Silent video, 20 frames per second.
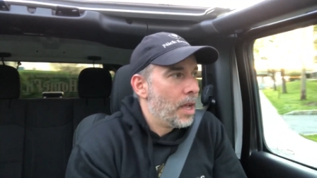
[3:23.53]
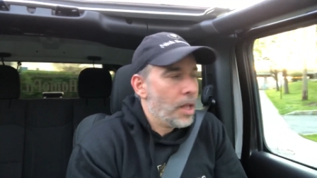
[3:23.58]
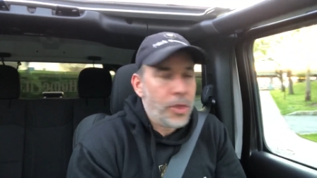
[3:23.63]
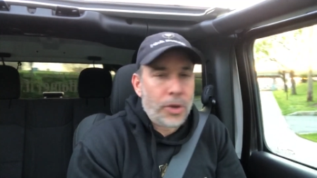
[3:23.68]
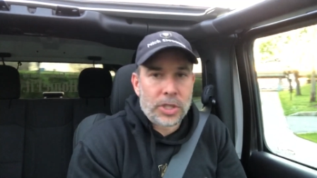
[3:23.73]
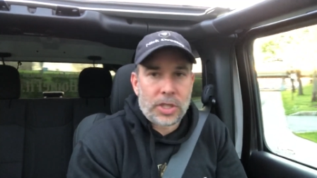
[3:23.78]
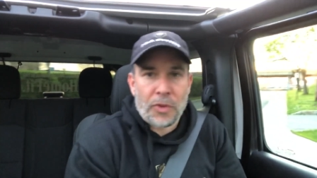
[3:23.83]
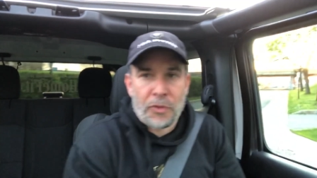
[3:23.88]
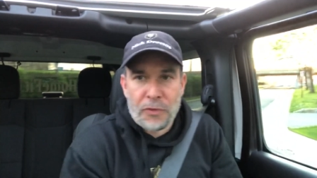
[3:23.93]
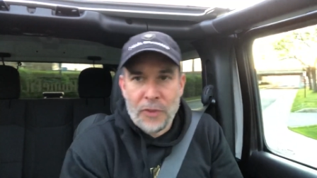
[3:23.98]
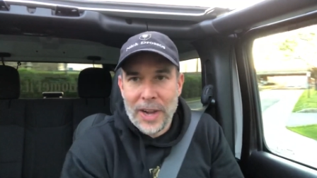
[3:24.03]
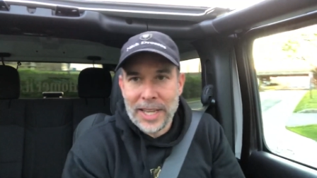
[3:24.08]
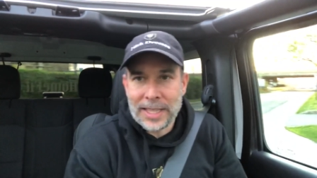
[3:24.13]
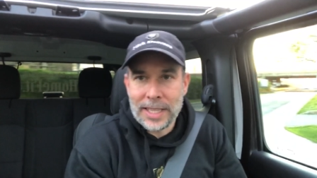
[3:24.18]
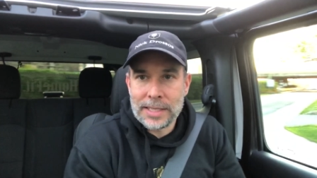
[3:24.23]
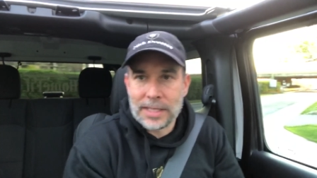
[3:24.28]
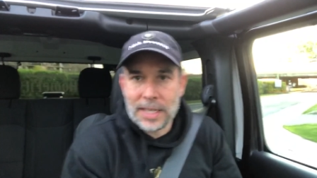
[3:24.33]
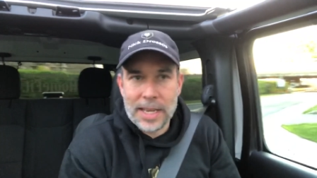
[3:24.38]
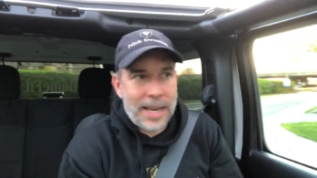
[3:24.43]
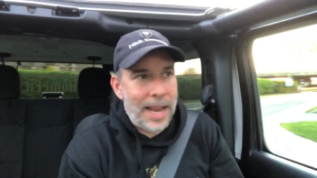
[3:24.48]
There's a fight
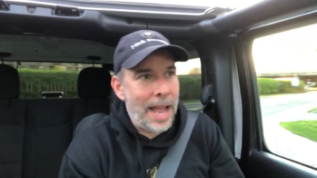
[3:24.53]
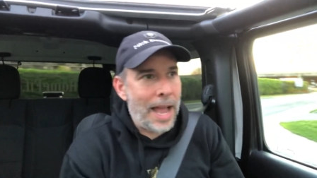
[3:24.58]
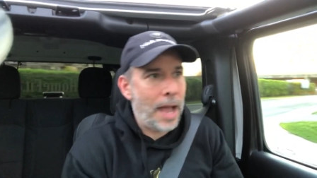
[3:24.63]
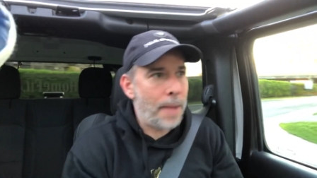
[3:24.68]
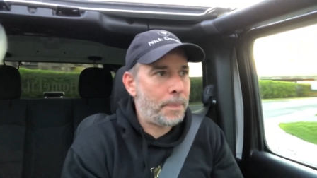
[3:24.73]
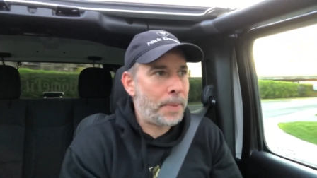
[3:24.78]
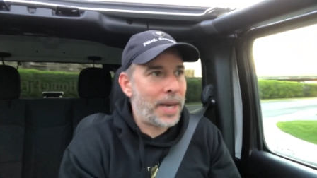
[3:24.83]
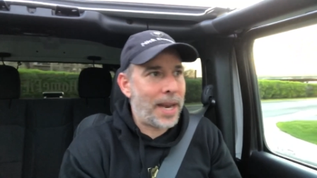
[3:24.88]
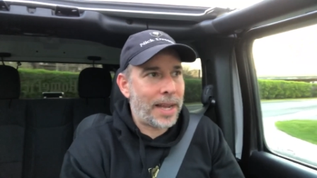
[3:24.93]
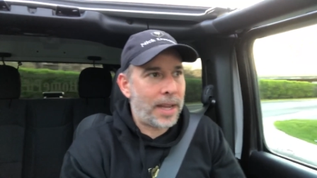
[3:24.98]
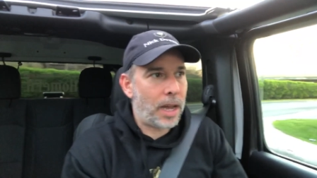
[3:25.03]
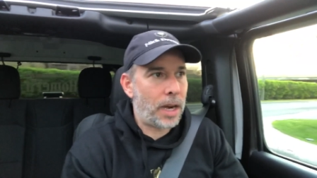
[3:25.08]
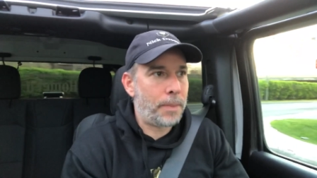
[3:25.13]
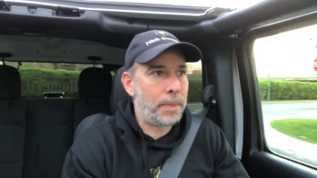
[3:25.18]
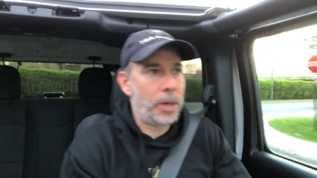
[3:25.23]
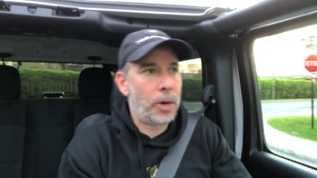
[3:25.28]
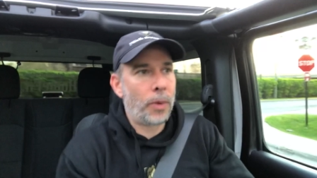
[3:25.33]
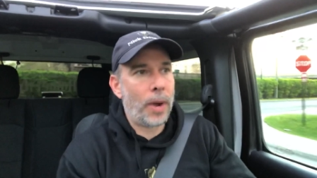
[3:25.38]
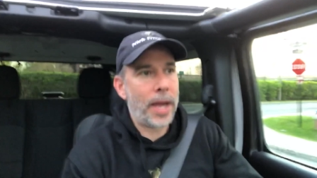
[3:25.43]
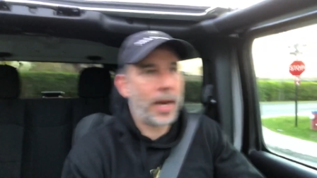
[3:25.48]
that's gonna happen. I gotta
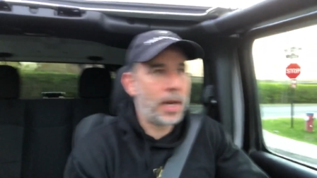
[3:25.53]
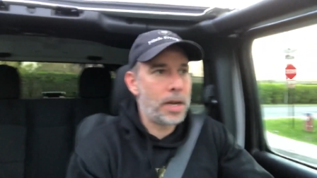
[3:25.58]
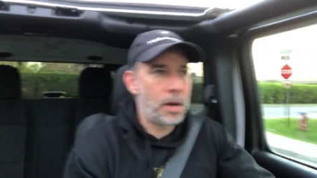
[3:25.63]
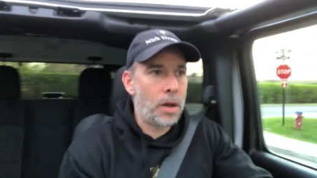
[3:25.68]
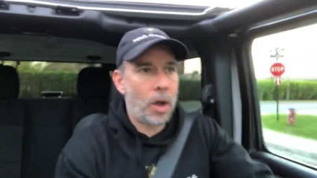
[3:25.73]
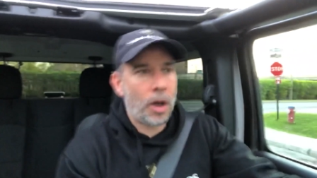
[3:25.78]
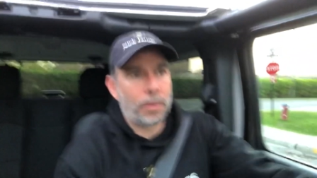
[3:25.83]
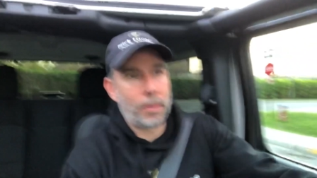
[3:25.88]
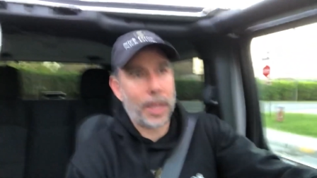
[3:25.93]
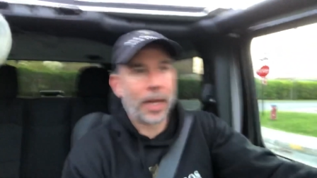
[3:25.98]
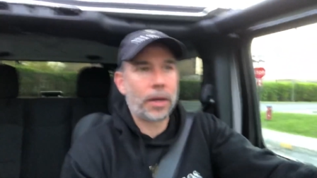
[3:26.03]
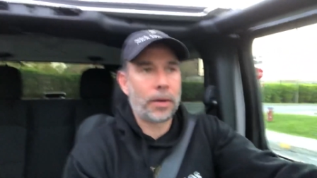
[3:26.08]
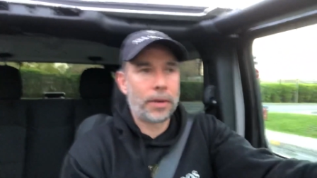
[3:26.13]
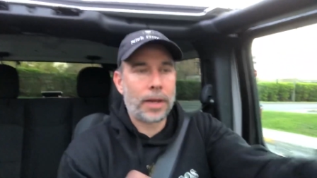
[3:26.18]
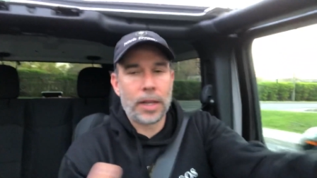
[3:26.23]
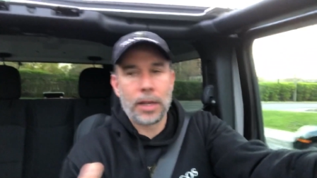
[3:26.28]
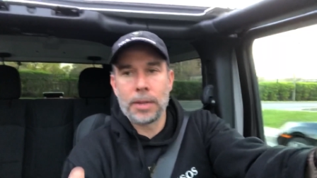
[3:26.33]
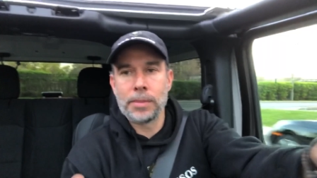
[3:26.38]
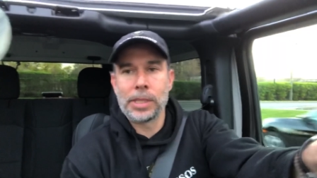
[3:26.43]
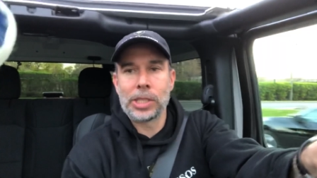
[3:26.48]
be ready. No, I'm like,
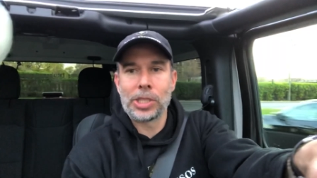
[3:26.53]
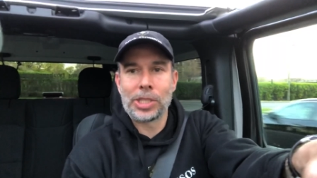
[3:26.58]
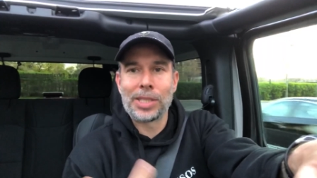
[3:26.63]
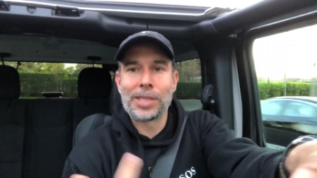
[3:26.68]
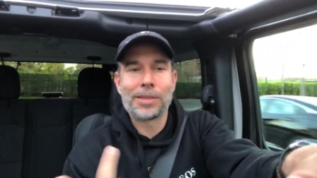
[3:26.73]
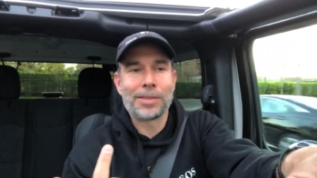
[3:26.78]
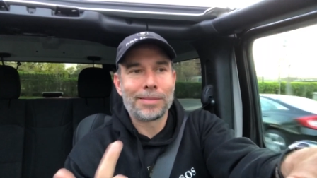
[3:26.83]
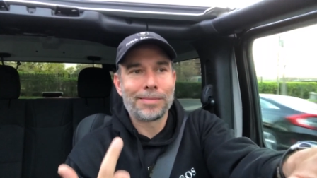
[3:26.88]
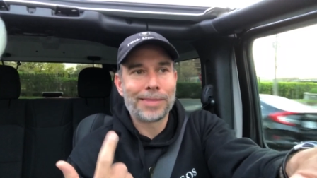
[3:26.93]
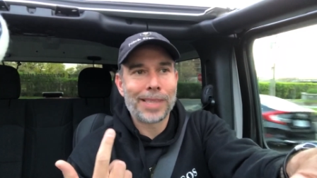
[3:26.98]
okay, let me just